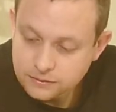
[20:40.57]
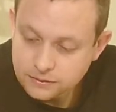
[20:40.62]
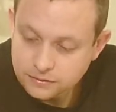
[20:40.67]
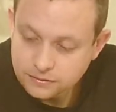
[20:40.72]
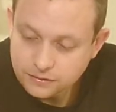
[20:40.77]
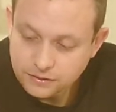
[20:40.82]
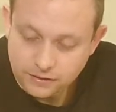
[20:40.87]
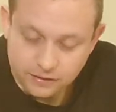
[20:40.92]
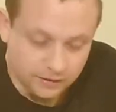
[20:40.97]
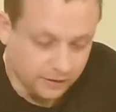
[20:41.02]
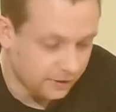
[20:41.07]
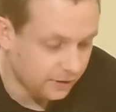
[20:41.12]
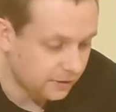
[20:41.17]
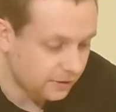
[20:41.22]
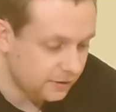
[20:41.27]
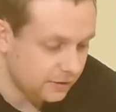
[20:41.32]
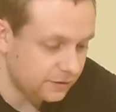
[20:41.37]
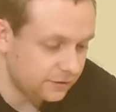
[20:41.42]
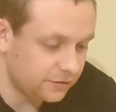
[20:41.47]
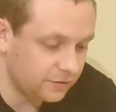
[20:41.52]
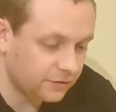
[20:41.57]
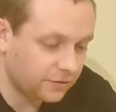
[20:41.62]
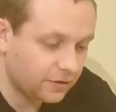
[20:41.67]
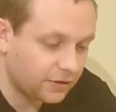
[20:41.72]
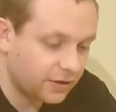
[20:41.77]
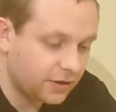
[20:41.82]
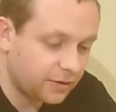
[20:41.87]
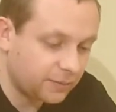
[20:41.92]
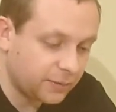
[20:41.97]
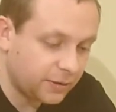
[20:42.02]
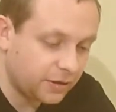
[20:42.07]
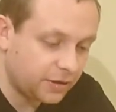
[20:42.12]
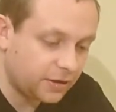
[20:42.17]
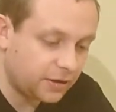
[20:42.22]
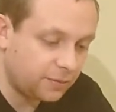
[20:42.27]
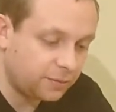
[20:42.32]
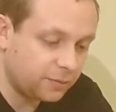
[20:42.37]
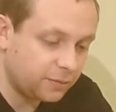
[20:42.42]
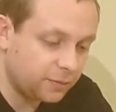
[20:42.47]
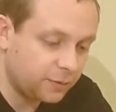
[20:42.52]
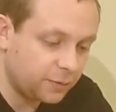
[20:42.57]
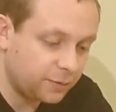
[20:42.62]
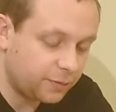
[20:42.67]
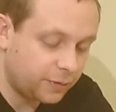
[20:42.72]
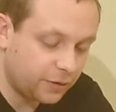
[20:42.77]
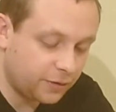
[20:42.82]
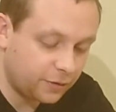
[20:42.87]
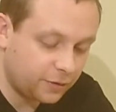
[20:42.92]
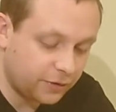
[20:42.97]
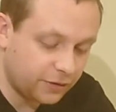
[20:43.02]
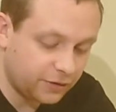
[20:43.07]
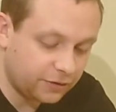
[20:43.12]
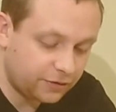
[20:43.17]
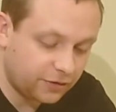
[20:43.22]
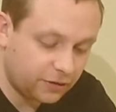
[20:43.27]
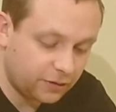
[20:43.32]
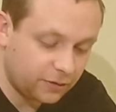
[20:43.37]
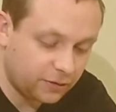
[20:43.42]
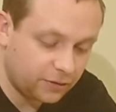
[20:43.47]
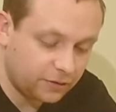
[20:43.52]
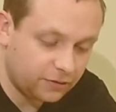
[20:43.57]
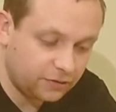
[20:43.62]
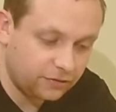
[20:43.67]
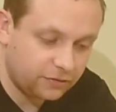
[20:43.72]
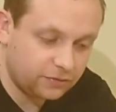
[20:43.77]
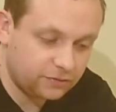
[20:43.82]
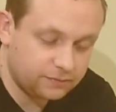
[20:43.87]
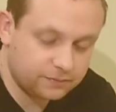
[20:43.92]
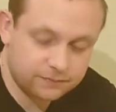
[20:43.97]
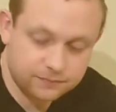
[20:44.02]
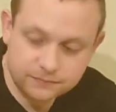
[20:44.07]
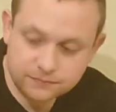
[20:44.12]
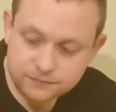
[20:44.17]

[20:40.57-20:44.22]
Because then that at least is going to get me a couple more progress tokens.